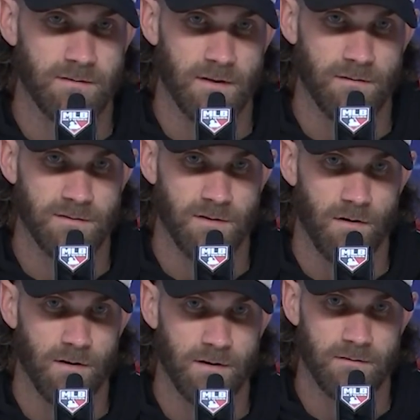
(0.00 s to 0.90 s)
you know
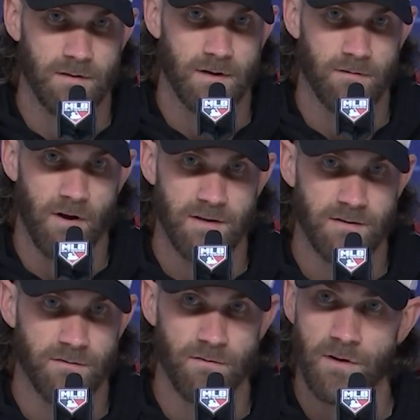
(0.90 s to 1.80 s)
starter uh, Ranger
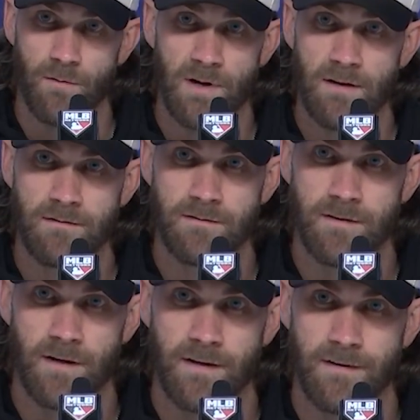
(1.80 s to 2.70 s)
threw really well.
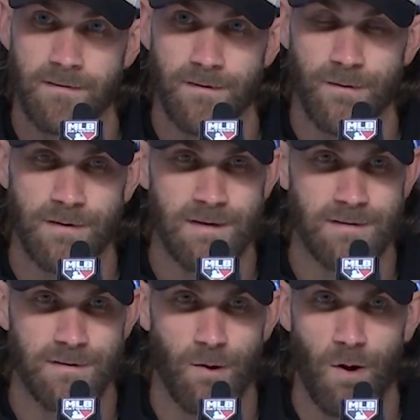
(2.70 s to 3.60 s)
Thought he you know he's,
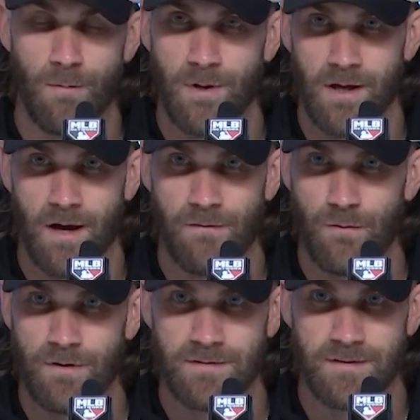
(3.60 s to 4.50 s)
he's a no heartbeat guy
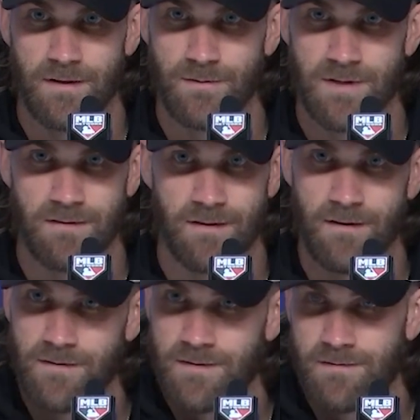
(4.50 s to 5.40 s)
for us that goes out there
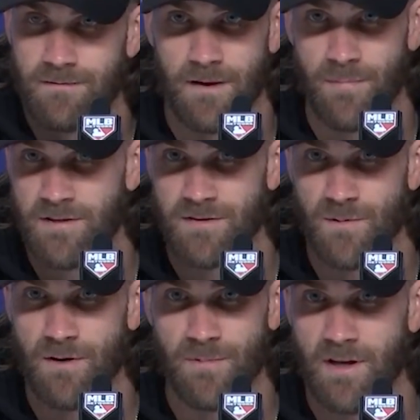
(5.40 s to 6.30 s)
and just he pitches
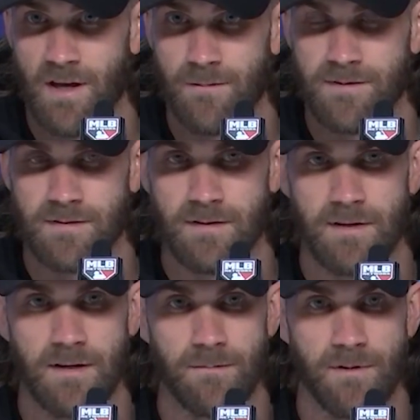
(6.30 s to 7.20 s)
well in big games.
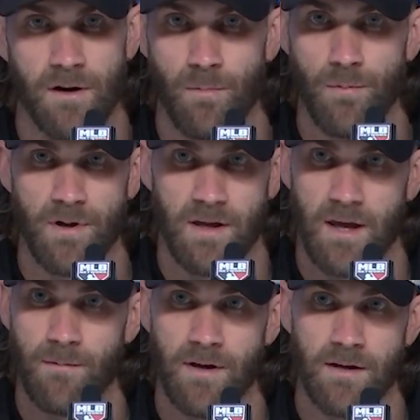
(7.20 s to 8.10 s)
Um, and then our bullpen
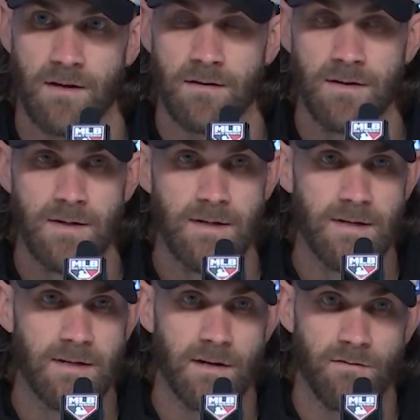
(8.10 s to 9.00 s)
came in and
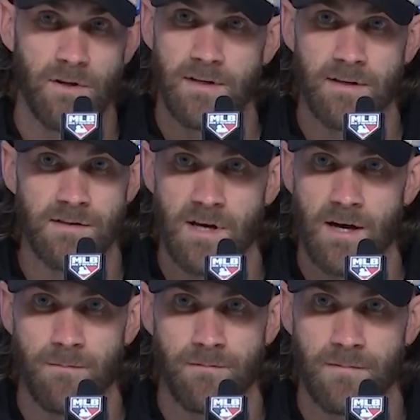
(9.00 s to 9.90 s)
and really did the
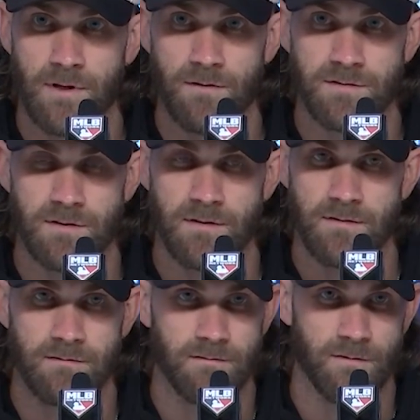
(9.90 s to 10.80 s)
job. You know, Sir
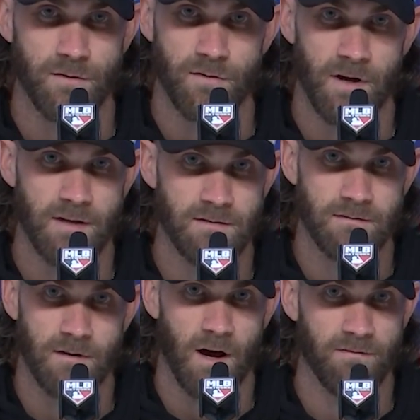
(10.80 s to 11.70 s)
threw great.
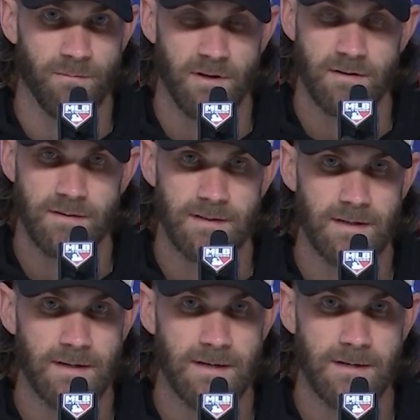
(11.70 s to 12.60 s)
Hoffman,
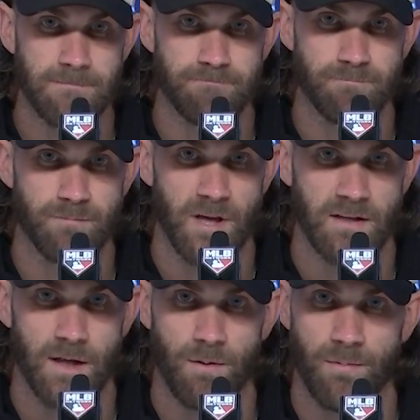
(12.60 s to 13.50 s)
um,
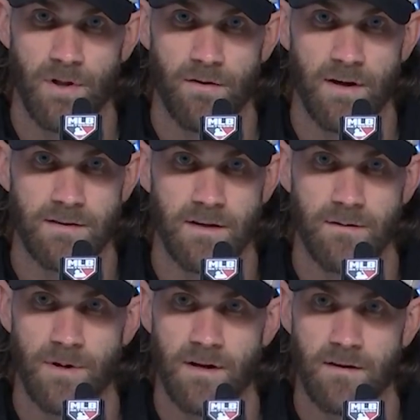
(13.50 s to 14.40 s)
big double play right
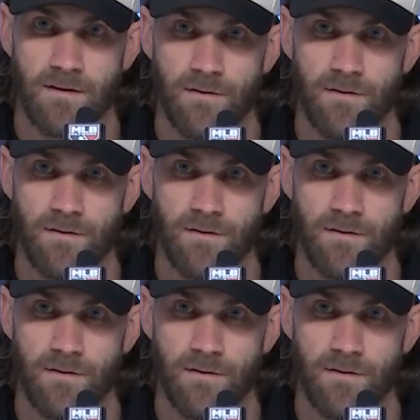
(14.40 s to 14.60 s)
there by you